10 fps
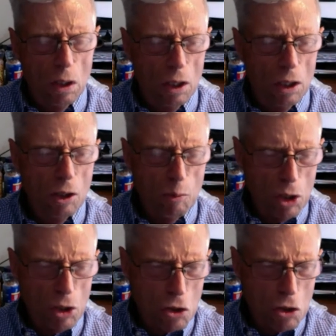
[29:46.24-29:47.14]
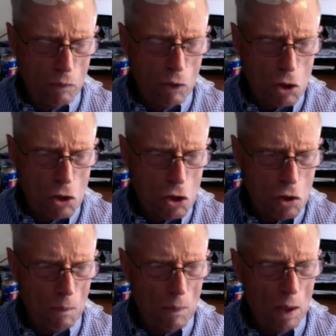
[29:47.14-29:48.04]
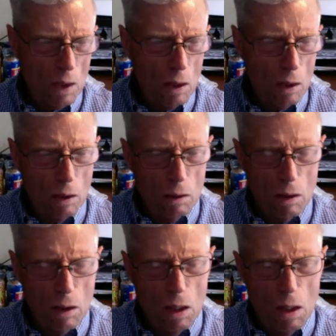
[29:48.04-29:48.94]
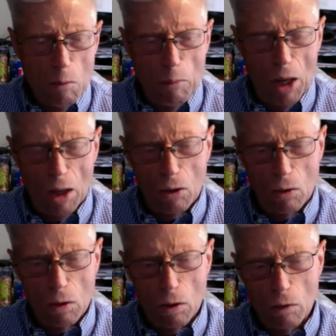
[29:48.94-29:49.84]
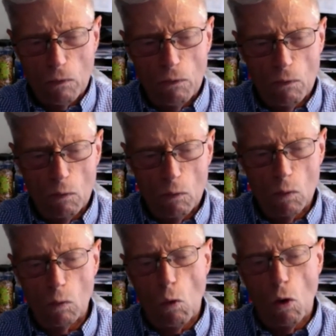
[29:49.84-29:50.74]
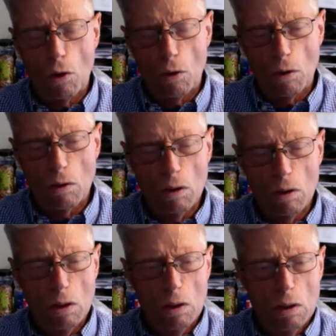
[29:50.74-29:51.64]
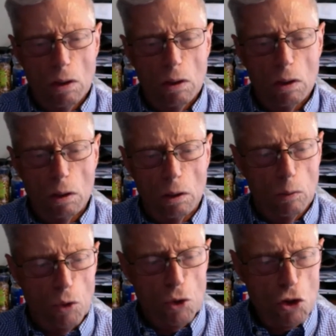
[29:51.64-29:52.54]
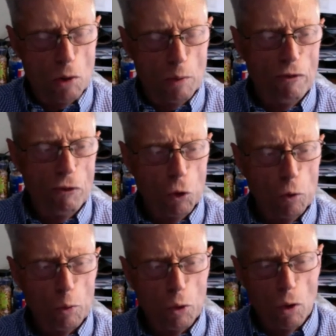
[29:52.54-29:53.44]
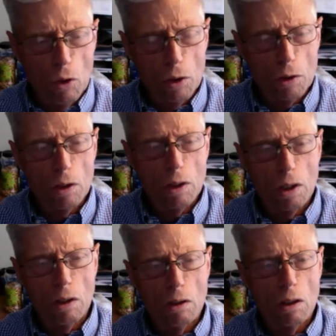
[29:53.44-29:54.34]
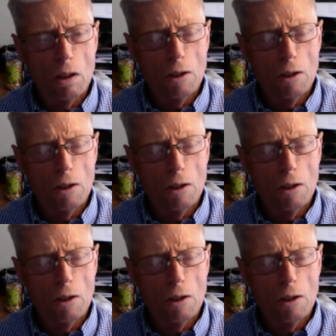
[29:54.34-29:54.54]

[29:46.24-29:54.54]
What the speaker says: in the midst of this pattern of water with some foam on it. And